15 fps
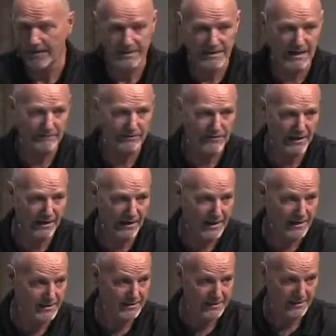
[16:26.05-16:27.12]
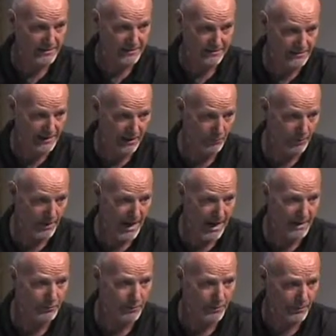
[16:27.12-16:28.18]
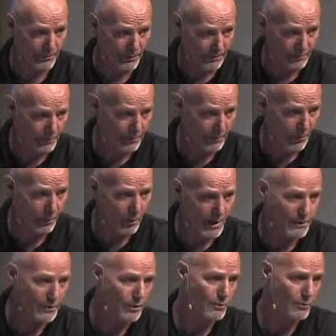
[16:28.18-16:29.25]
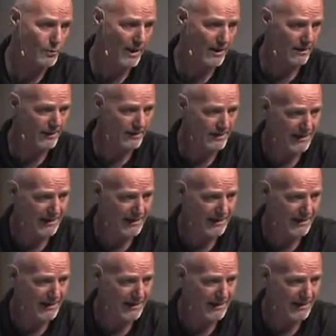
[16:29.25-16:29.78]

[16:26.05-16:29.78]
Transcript: Nevertheless, not what I will, but what you will.